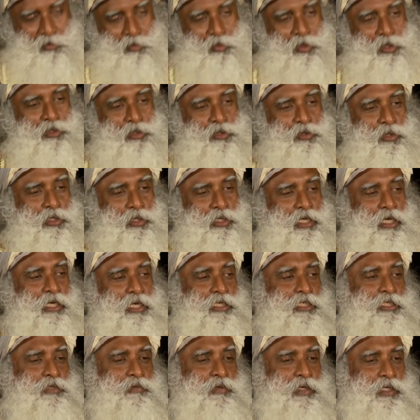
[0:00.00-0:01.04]
you want, you can
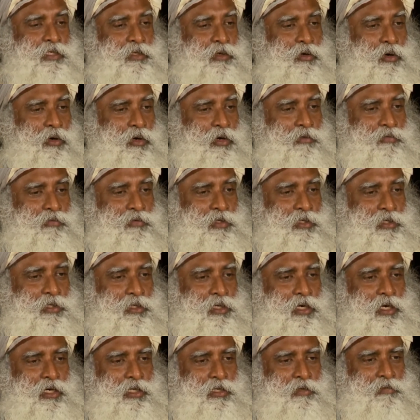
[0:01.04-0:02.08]
activate all of it,
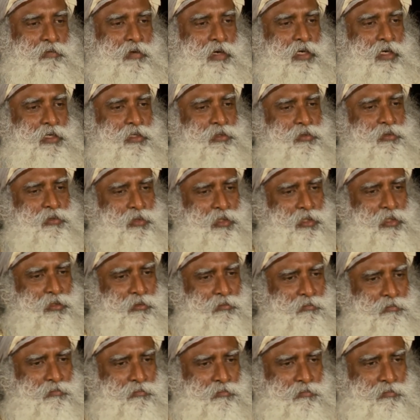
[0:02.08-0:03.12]
otherwise you
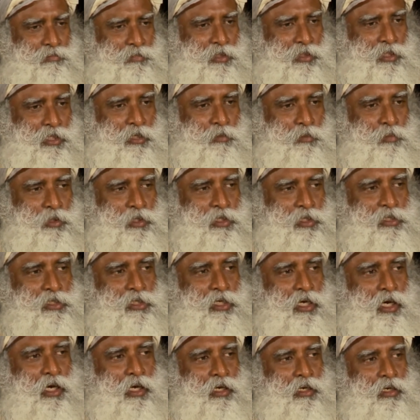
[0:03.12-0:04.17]
can keep it
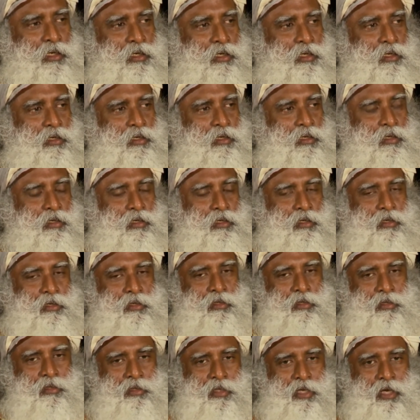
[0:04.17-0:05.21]
aside.
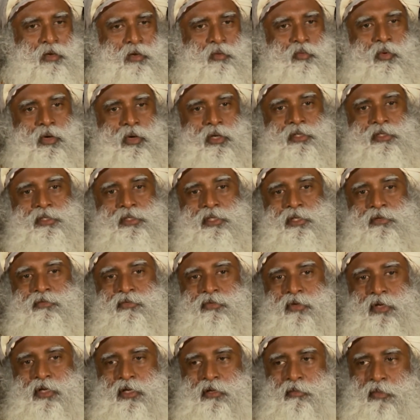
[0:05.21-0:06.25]
Then once that
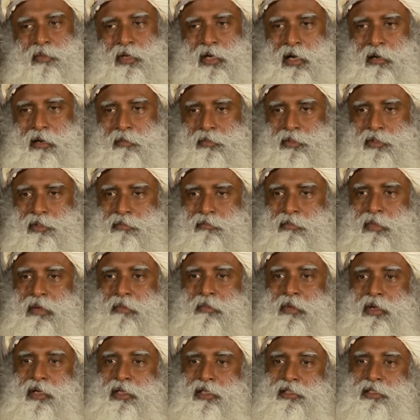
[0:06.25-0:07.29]
freedom comes,
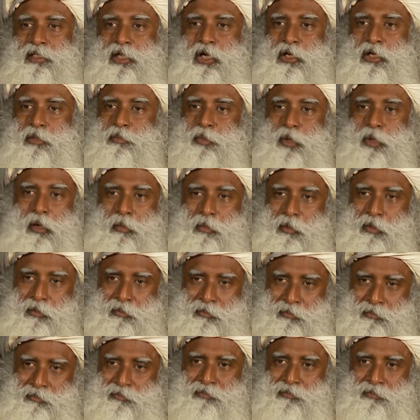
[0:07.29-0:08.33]
memory is not a problem.
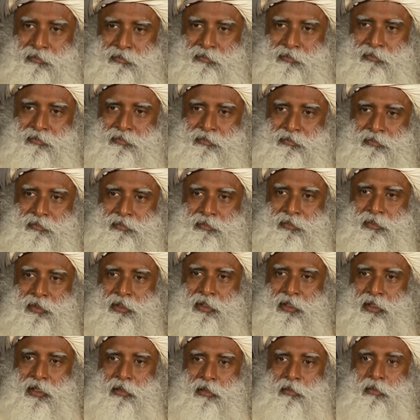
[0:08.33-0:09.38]

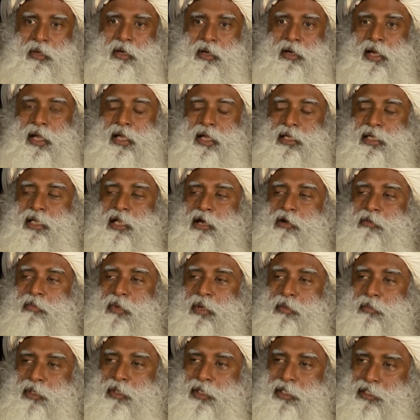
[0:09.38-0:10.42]
But right now
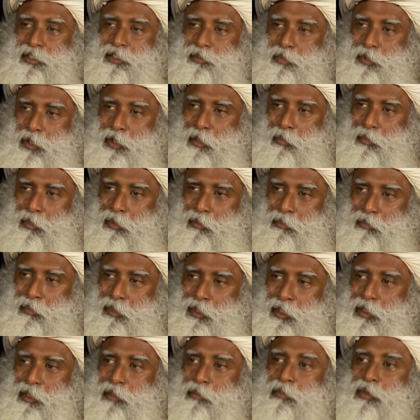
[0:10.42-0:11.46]
memory is a problem
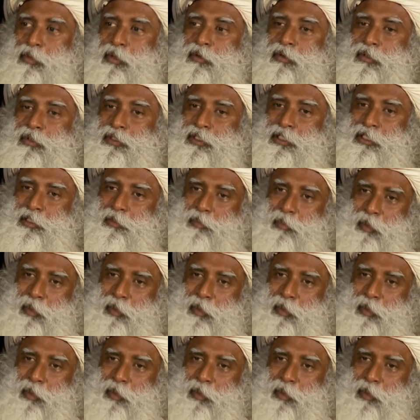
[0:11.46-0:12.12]
because it's